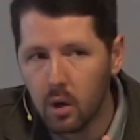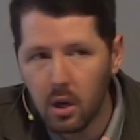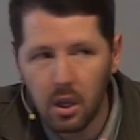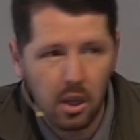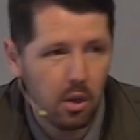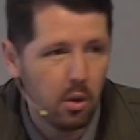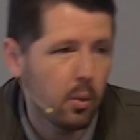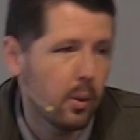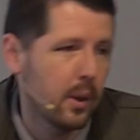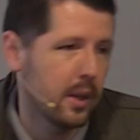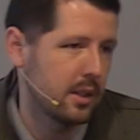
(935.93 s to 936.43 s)

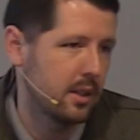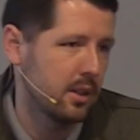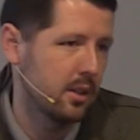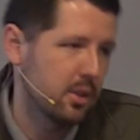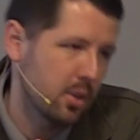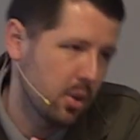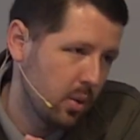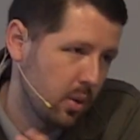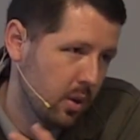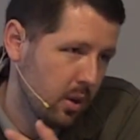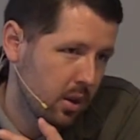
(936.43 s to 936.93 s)
you went to
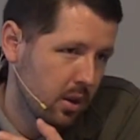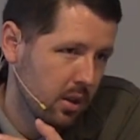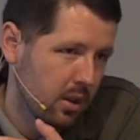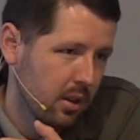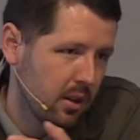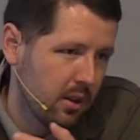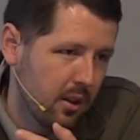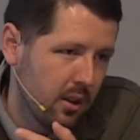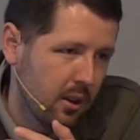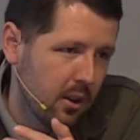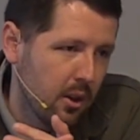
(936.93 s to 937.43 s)
school?
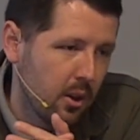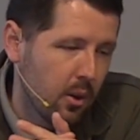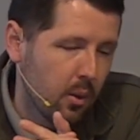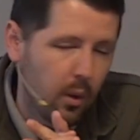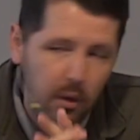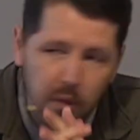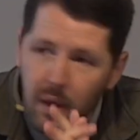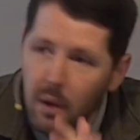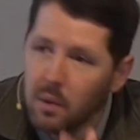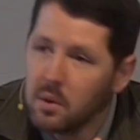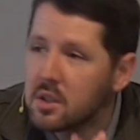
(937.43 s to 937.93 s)
What
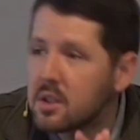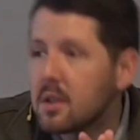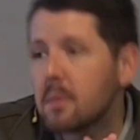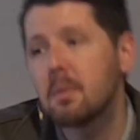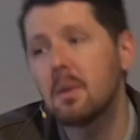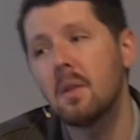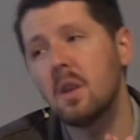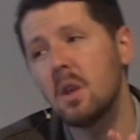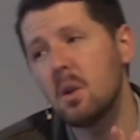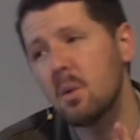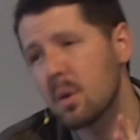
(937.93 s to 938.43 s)
if that was
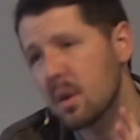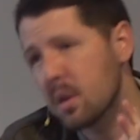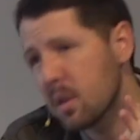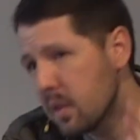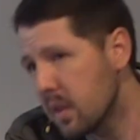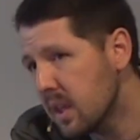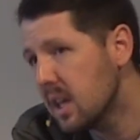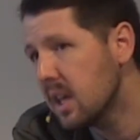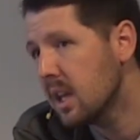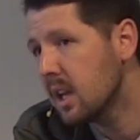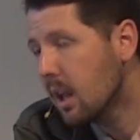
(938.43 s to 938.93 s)
something that you were
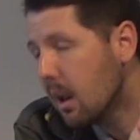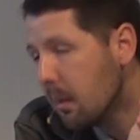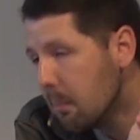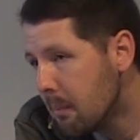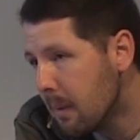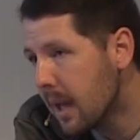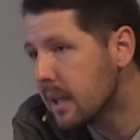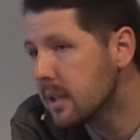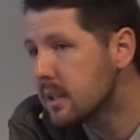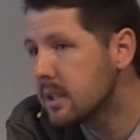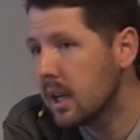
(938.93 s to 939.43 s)
thinking and
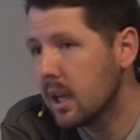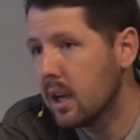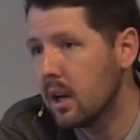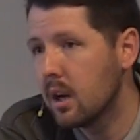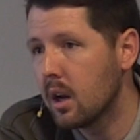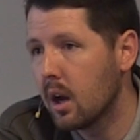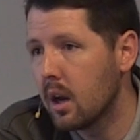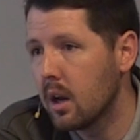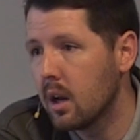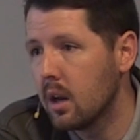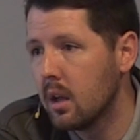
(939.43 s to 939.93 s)
meditating
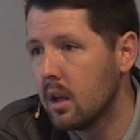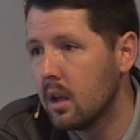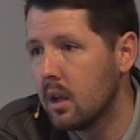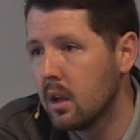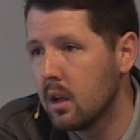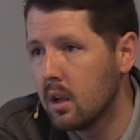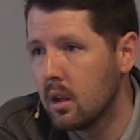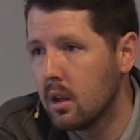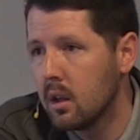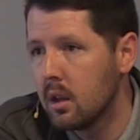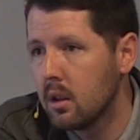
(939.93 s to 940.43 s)
on
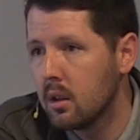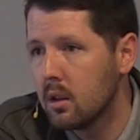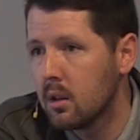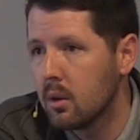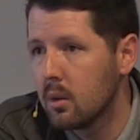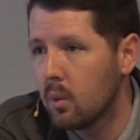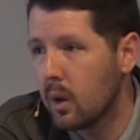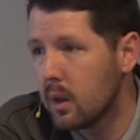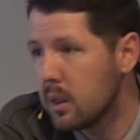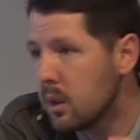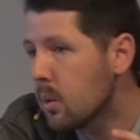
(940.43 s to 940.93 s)

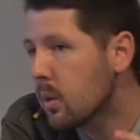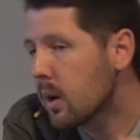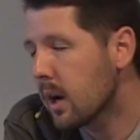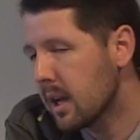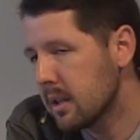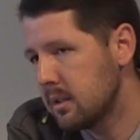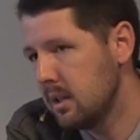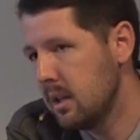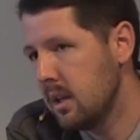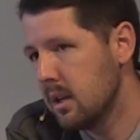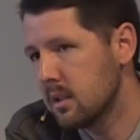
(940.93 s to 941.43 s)
when you were at
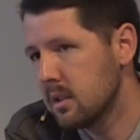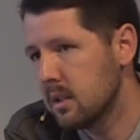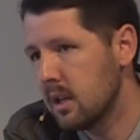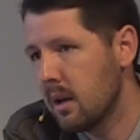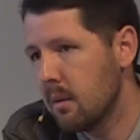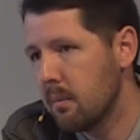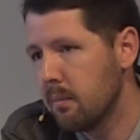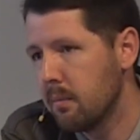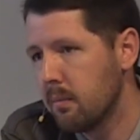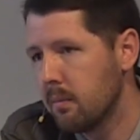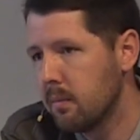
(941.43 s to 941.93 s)

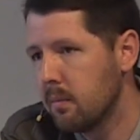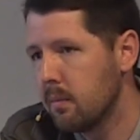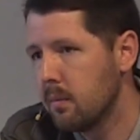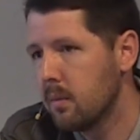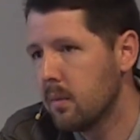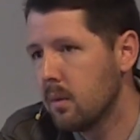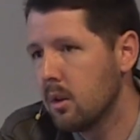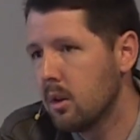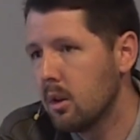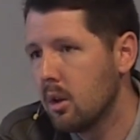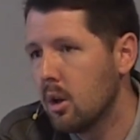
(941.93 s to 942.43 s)
CSM?
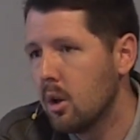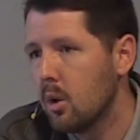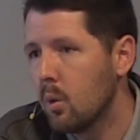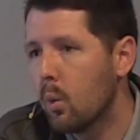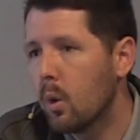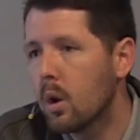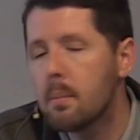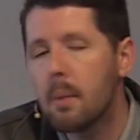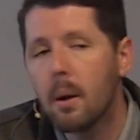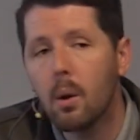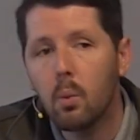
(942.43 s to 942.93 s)

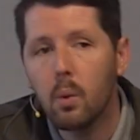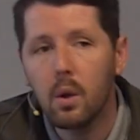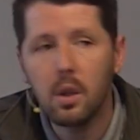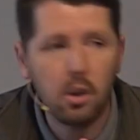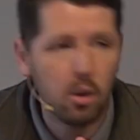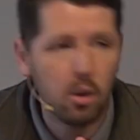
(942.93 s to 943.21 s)
What about when